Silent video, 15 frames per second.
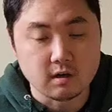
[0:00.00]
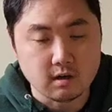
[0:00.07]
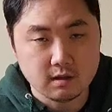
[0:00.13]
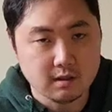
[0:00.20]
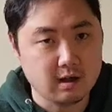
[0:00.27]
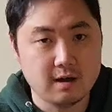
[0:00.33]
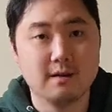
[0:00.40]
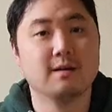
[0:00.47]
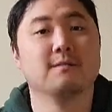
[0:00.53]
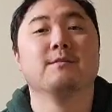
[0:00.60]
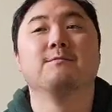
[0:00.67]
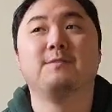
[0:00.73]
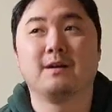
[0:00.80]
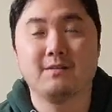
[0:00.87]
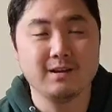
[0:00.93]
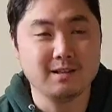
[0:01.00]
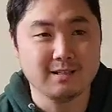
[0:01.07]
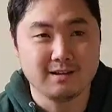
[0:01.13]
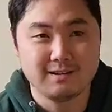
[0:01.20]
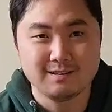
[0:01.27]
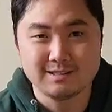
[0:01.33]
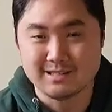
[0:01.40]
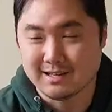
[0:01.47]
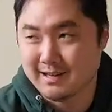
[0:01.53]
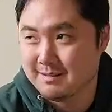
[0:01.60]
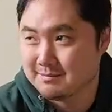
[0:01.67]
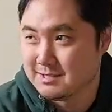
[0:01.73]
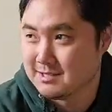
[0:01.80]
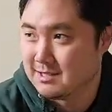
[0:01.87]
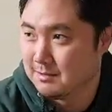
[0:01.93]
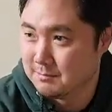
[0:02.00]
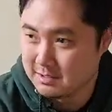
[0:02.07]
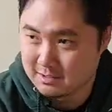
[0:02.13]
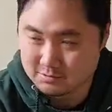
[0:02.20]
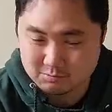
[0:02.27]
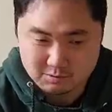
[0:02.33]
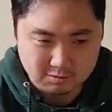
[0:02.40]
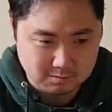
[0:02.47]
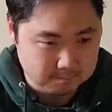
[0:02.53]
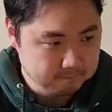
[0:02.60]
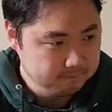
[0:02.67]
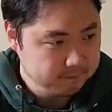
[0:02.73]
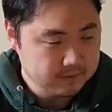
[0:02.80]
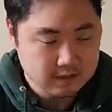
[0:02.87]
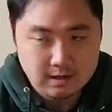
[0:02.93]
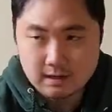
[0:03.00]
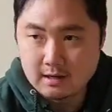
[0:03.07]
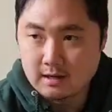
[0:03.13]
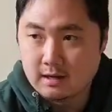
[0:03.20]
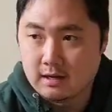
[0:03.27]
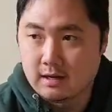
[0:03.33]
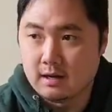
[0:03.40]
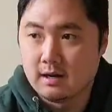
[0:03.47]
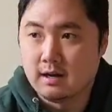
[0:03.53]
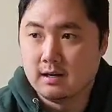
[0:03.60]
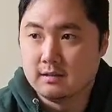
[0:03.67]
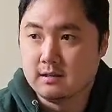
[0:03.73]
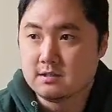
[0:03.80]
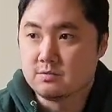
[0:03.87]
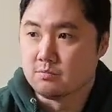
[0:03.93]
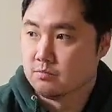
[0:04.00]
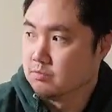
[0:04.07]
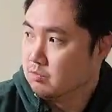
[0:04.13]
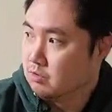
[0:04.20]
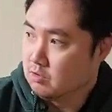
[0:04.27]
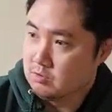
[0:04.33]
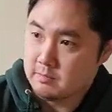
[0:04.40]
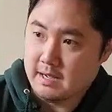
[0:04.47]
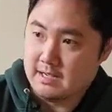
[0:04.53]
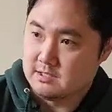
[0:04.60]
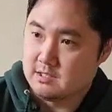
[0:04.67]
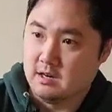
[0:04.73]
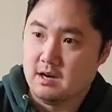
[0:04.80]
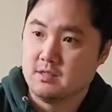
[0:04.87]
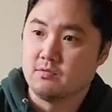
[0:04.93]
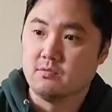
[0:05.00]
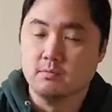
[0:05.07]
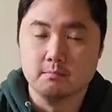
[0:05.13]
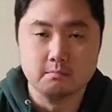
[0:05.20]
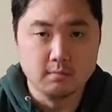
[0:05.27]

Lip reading: a very long time since I've been in this room. This room has gone through